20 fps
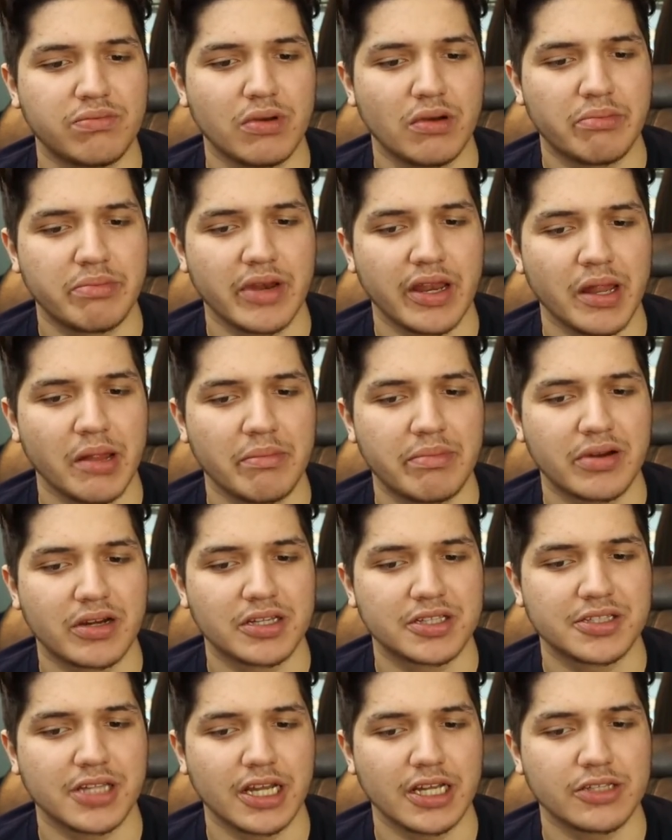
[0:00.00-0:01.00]
but being
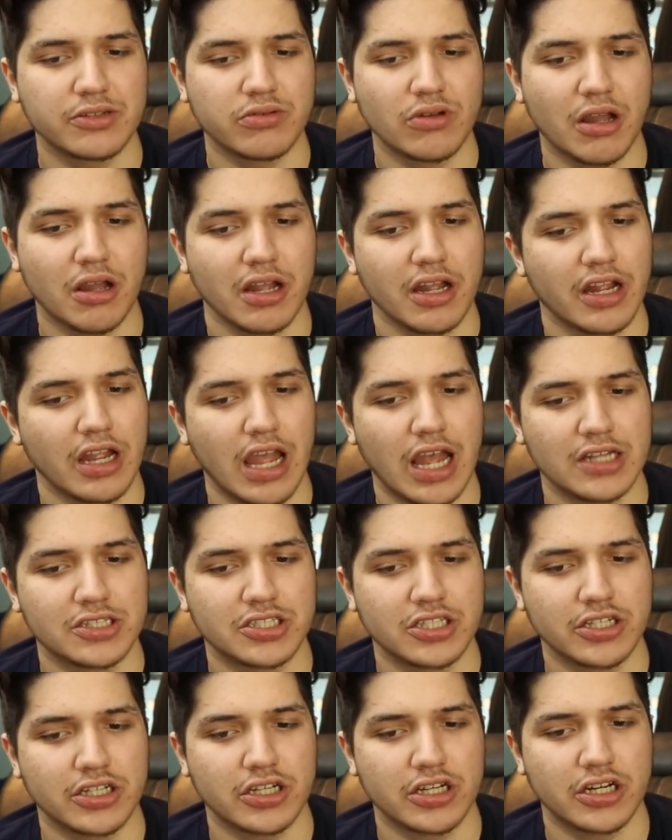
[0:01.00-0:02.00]
precise without
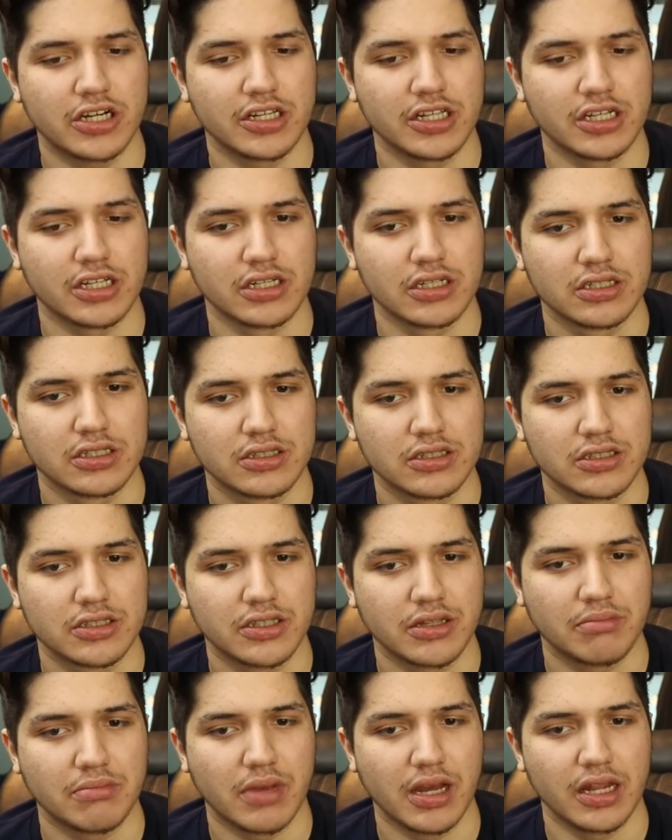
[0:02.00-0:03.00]
actually hurting
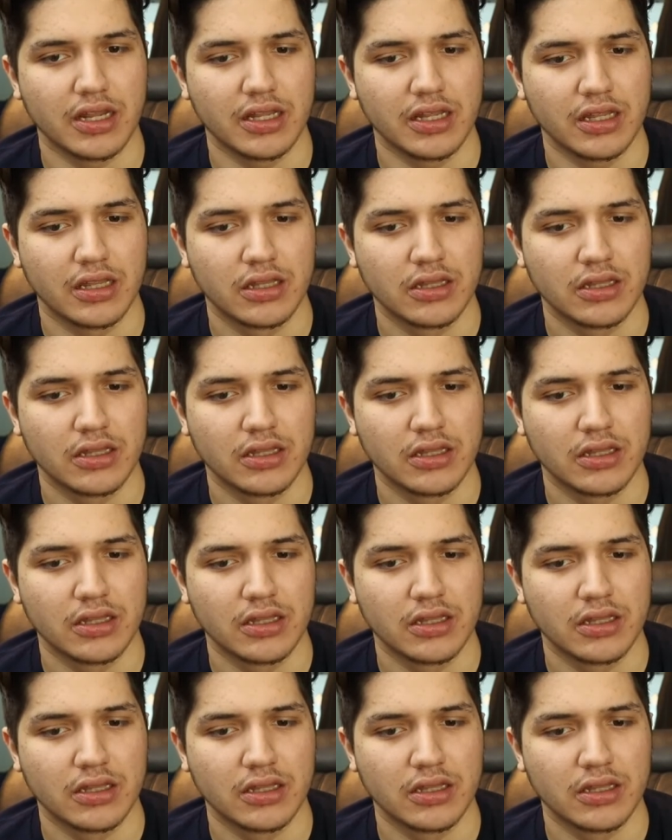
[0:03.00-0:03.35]
somebody.